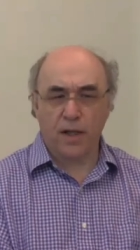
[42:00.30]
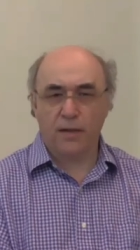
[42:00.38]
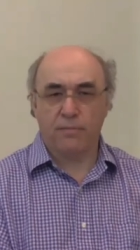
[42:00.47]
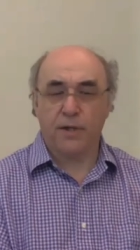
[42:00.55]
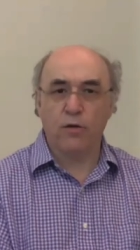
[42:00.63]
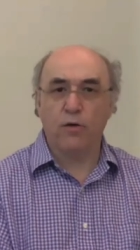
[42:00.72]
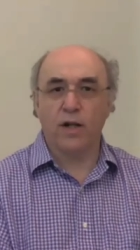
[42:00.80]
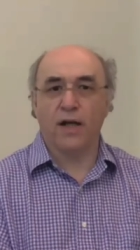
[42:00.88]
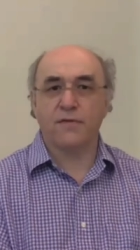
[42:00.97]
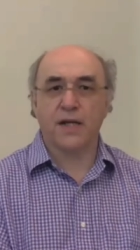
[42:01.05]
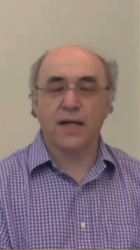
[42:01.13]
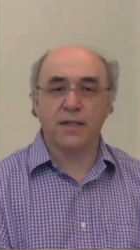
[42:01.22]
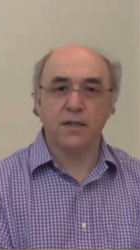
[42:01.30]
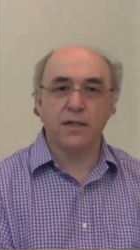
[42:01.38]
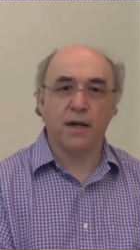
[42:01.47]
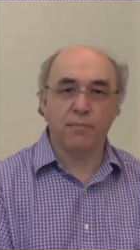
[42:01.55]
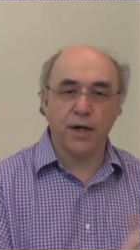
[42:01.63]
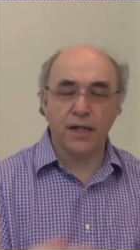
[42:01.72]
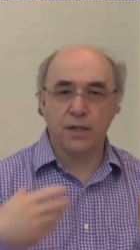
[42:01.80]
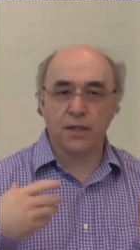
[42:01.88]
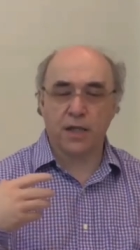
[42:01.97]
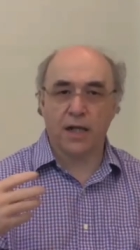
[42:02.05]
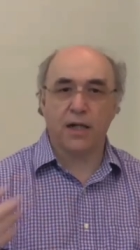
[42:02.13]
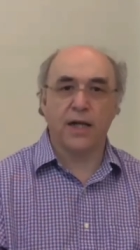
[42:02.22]
like me who are left-handed, their brains
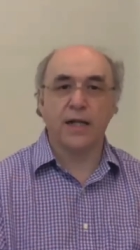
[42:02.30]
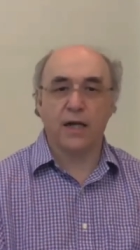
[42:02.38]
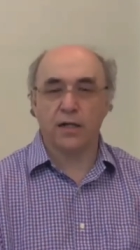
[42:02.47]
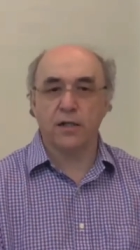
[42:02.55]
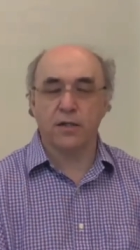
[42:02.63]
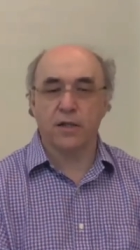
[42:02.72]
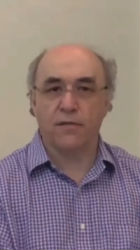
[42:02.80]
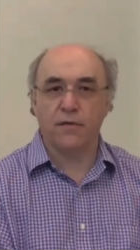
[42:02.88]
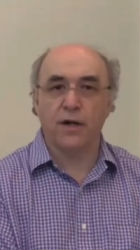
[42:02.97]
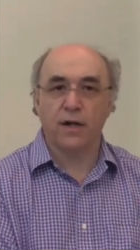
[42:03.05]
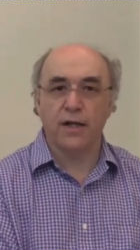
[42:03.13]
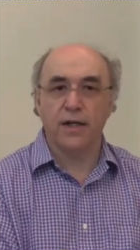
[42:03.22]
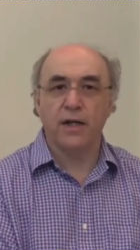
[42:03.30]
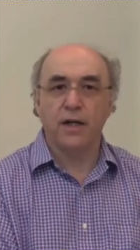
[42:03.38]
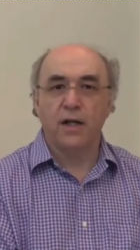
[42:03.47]
get laid out a little differently.